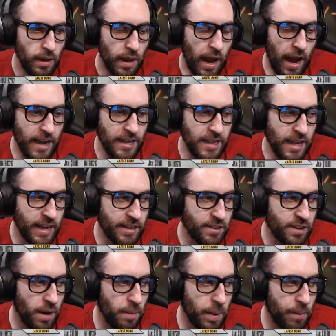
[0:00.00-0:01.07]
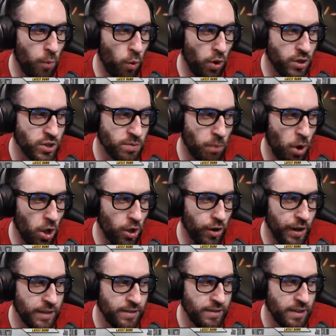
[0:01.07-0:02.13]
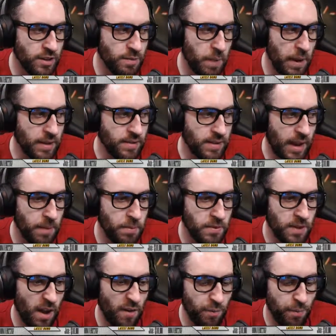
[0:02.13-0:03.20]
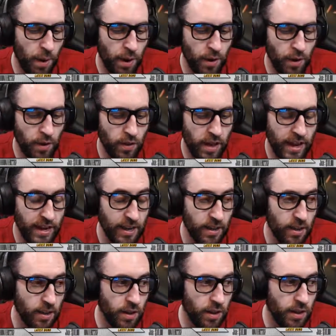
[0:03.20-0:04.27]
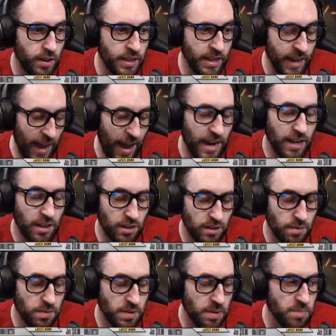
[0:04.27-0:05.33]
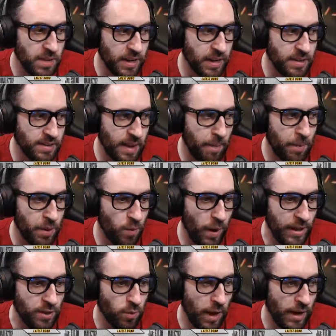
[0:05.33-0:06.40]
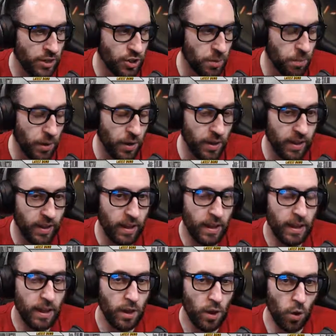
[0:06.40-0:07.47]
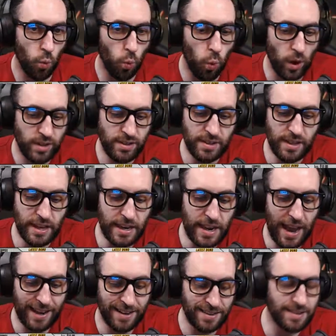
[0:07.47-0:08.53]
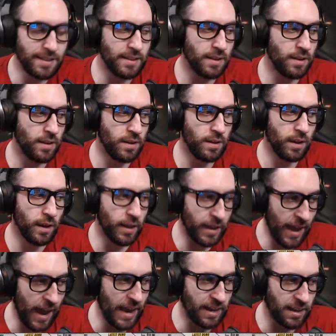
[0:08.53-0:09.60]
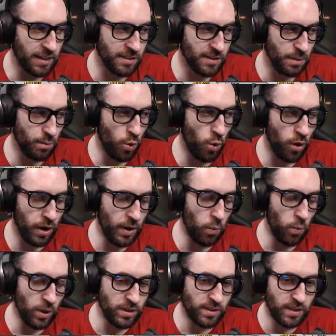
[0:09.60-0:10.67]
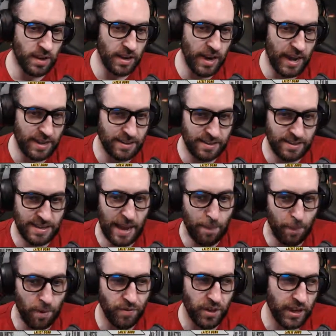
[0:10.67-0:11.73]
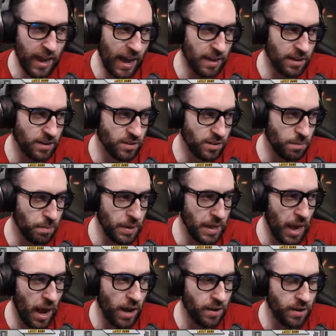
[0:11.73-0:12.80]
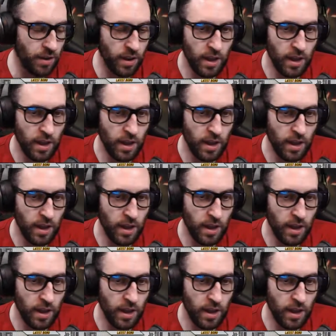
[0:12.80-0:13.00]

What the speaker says: I think it's going to be more smaller instance-based type stuff, but like the Cataclysm seems like a step in the right direction, but what's the next Cataclysm, or what's the next step of the Cataclysm beyond,